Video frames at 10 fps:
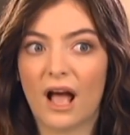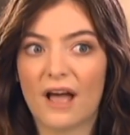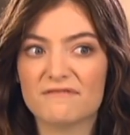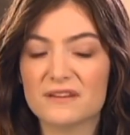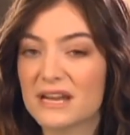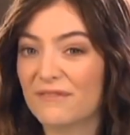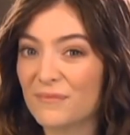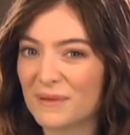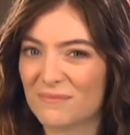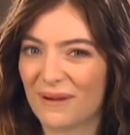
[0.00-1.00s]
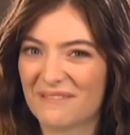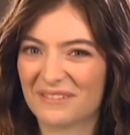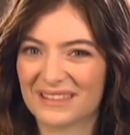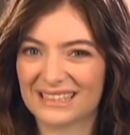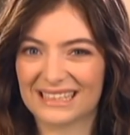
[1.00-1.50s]
I've never been
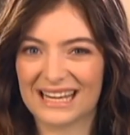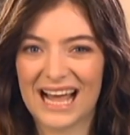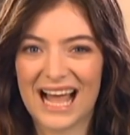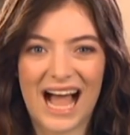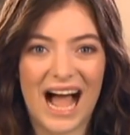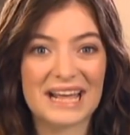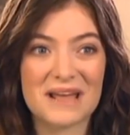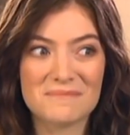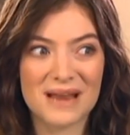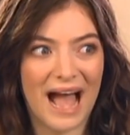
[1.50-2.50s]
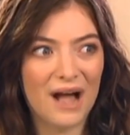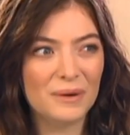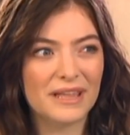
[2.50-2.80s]
braver than I am now.